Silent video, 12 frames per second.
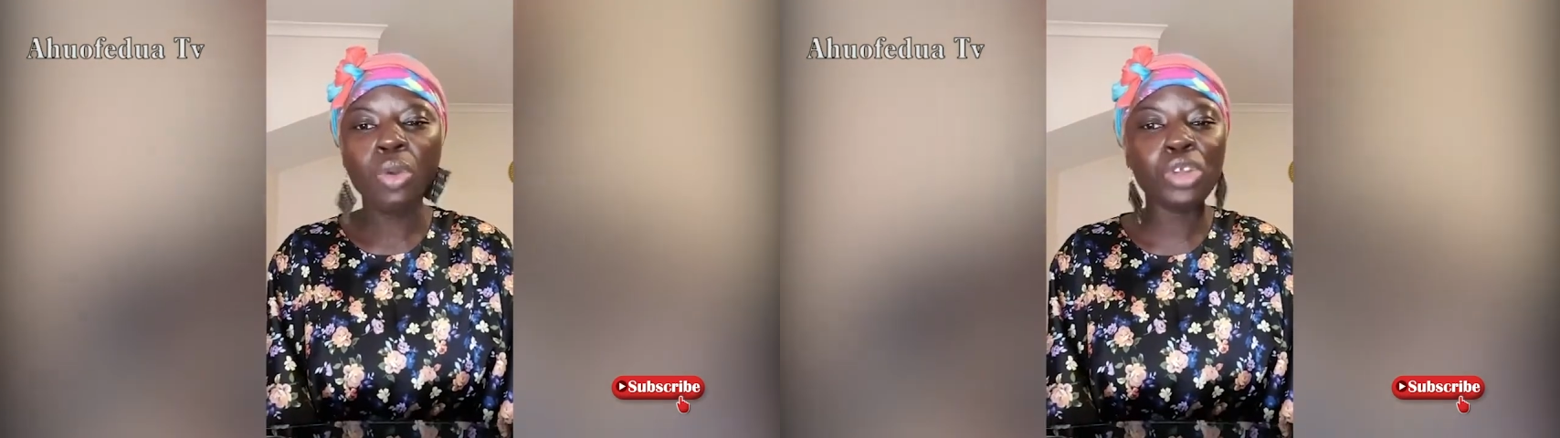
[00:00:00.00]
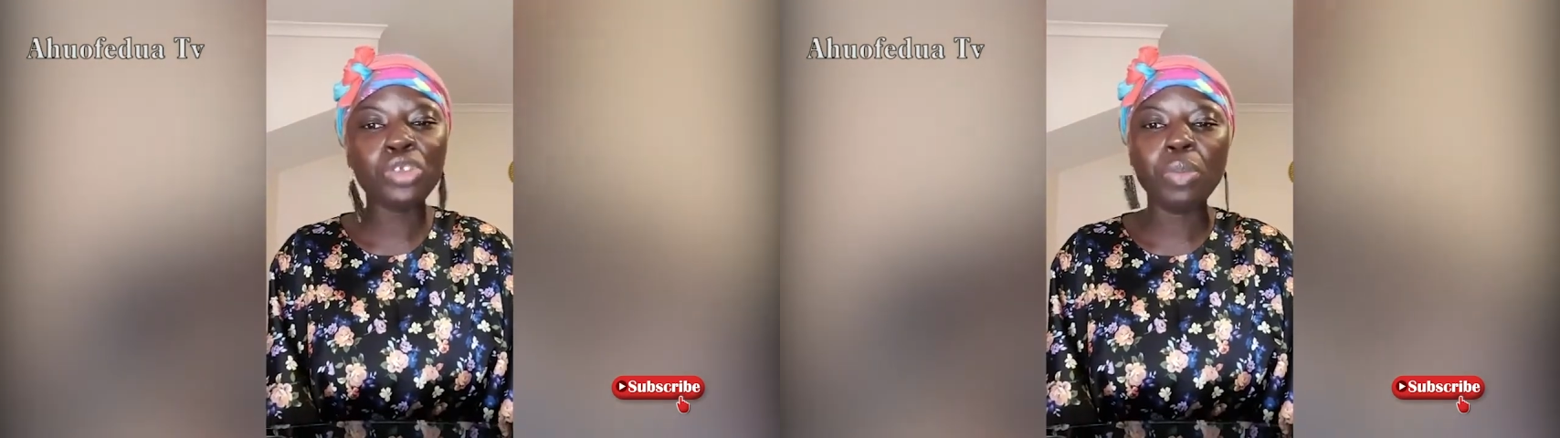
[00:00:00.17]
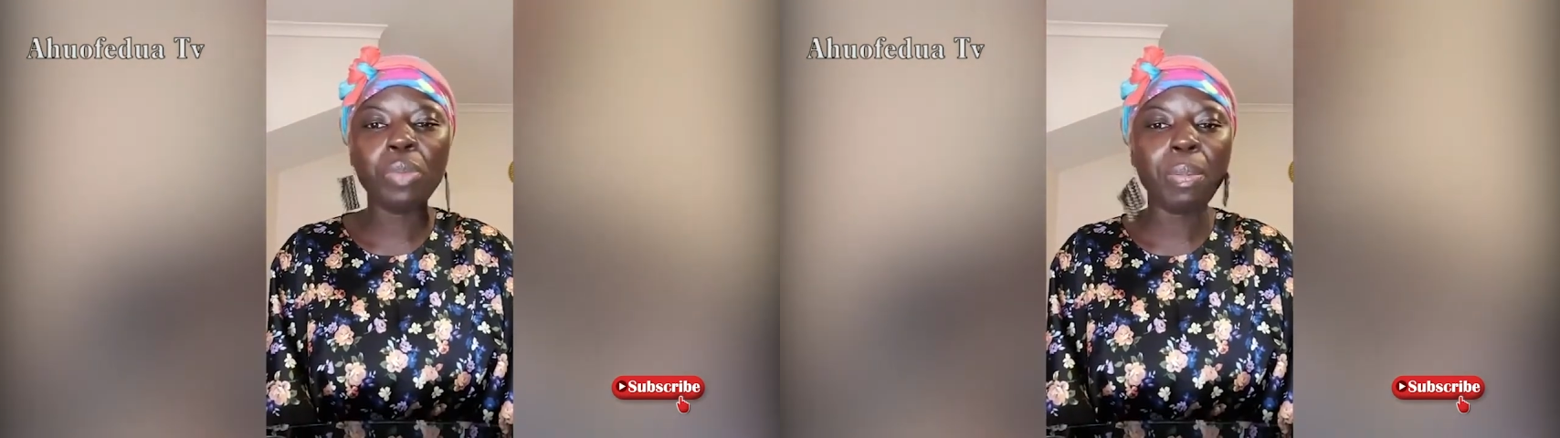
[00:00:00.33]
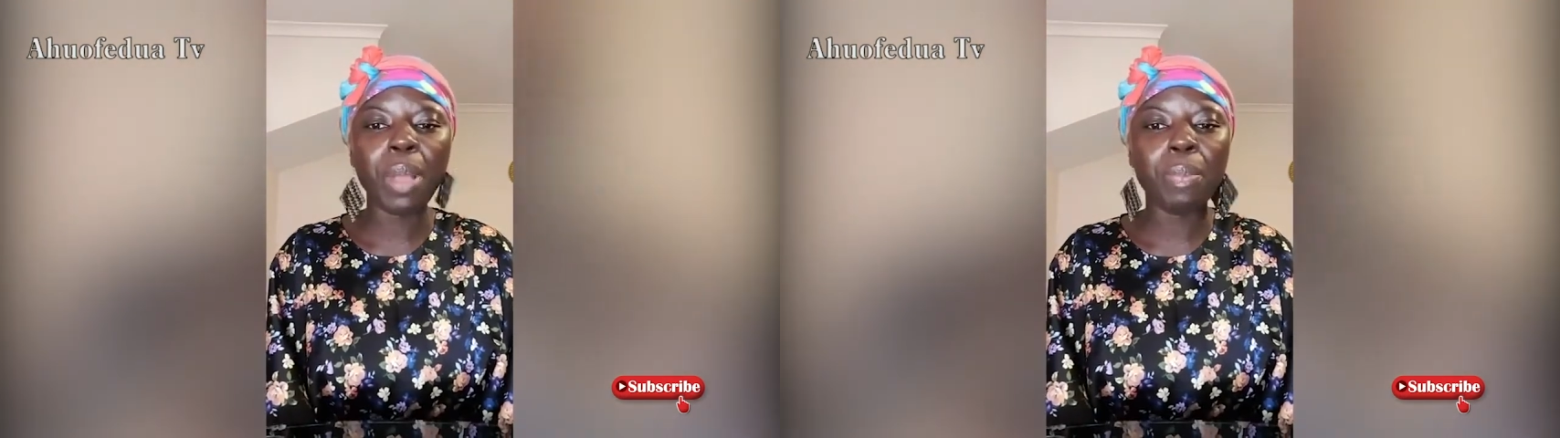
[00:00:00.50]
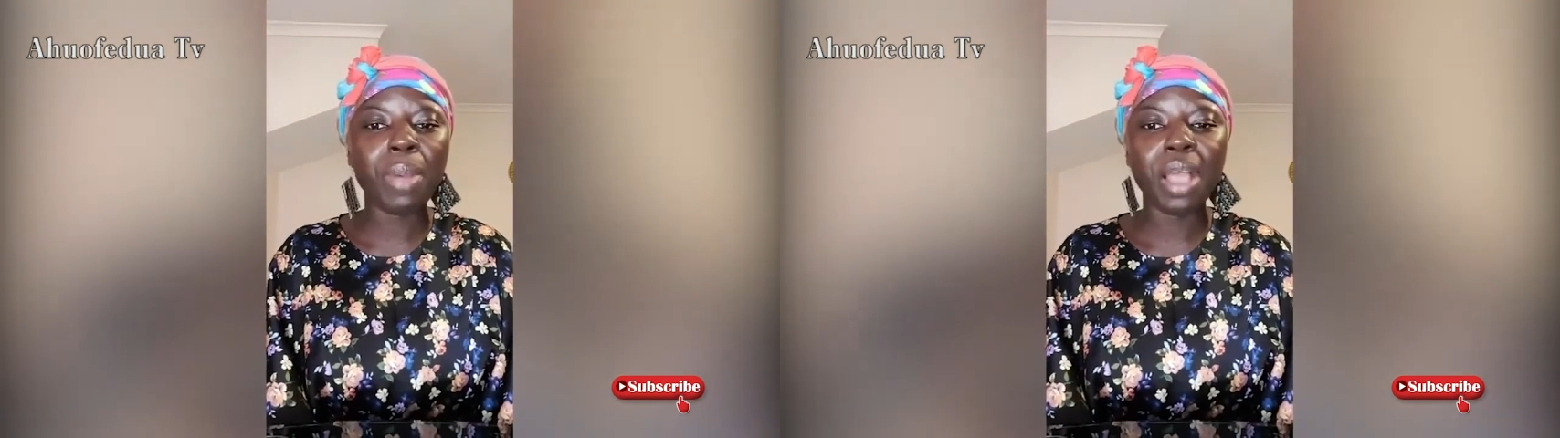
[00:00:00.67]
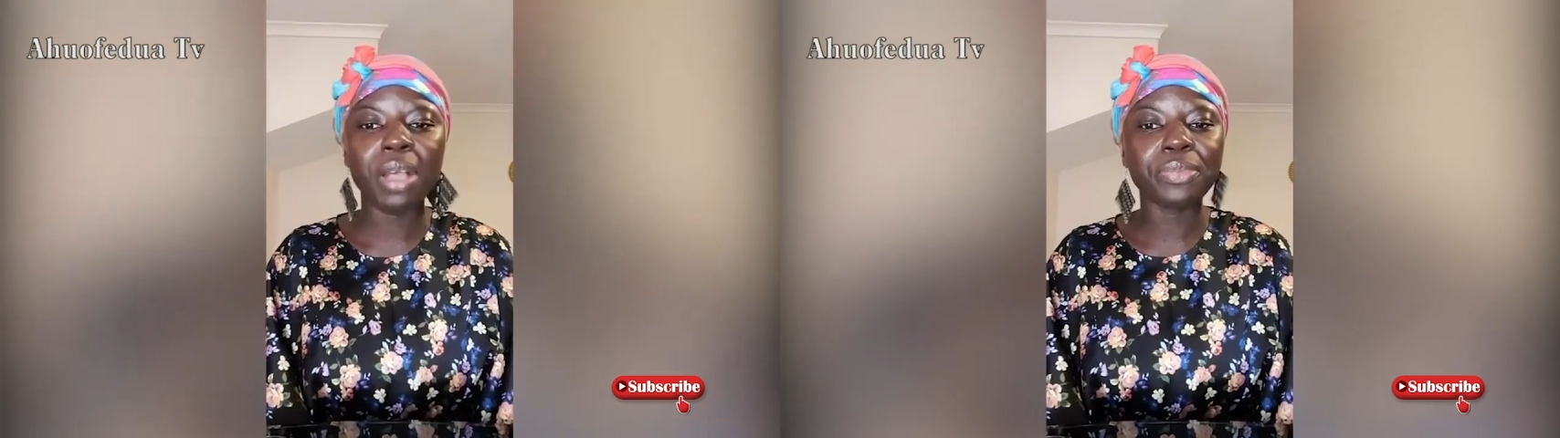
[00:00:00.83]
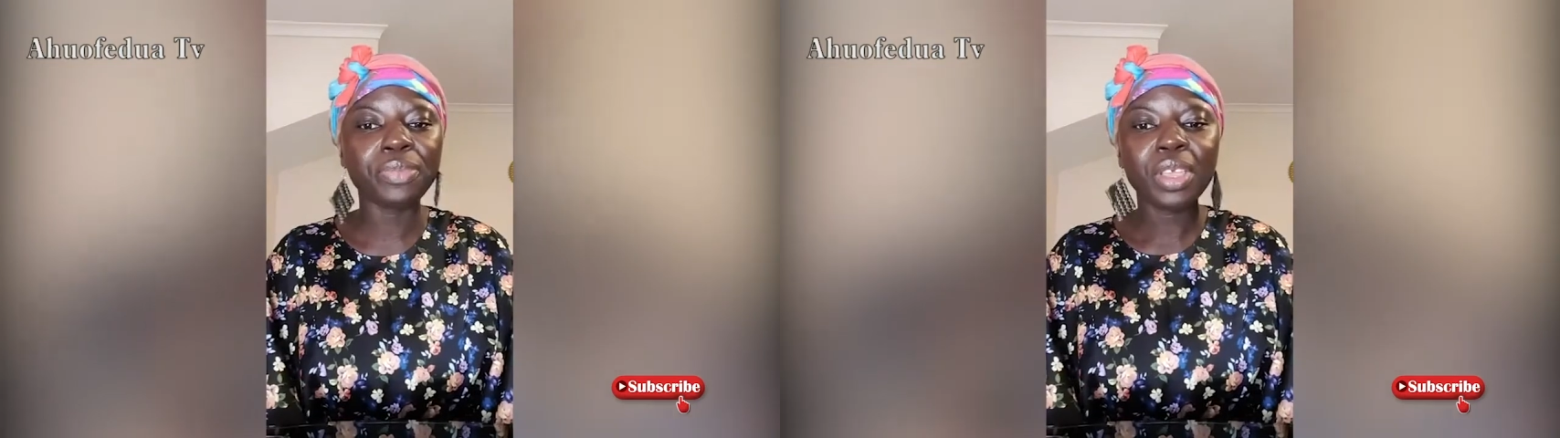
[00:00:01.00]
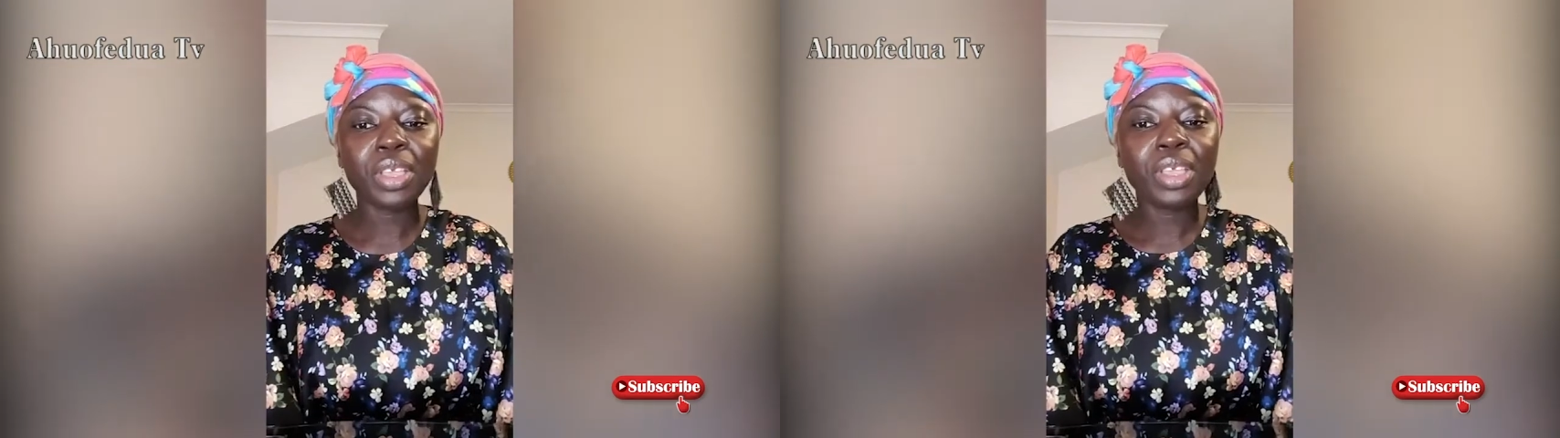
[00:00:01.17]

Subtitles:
one no ba papa,